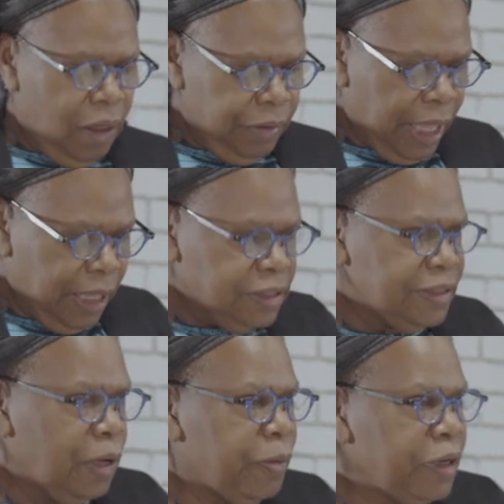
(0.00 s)
okay
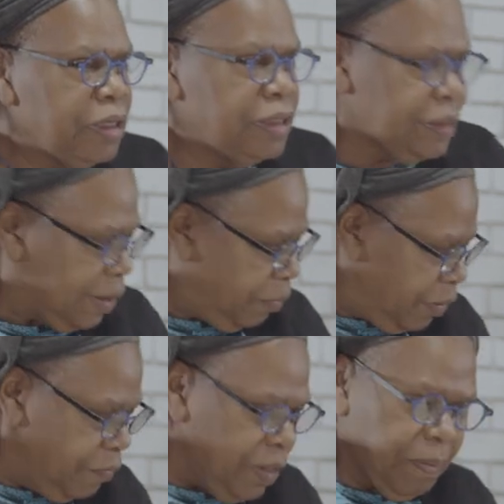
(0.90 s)
so we're going to take
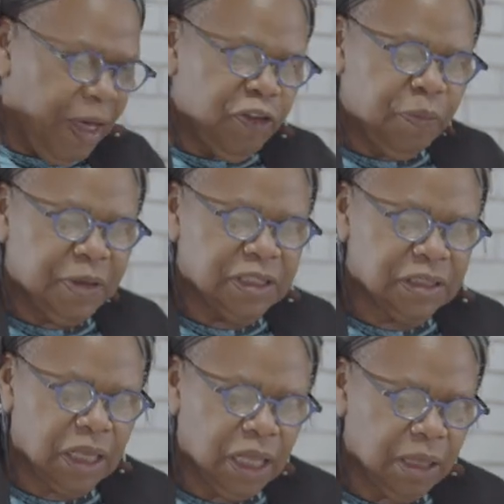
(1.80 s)
one of the
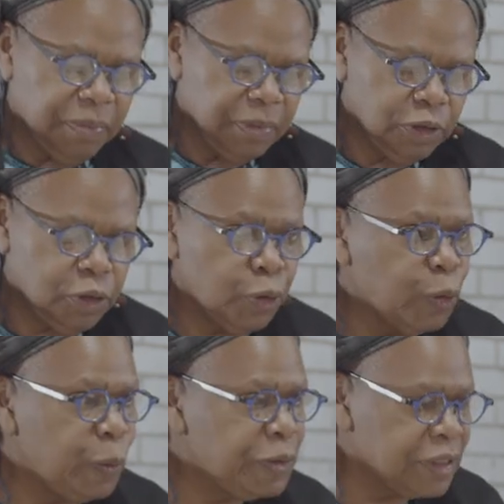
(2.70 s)
mouthpiece um,
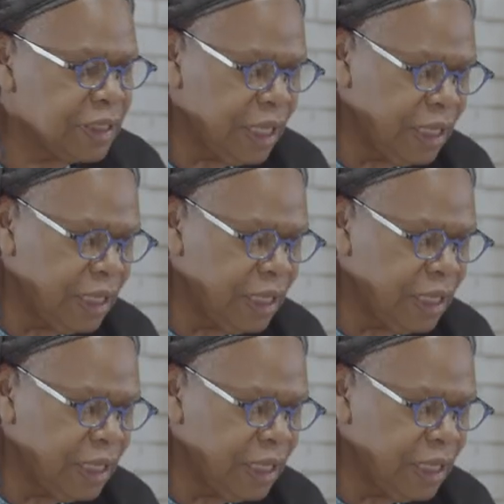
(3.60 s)
tubes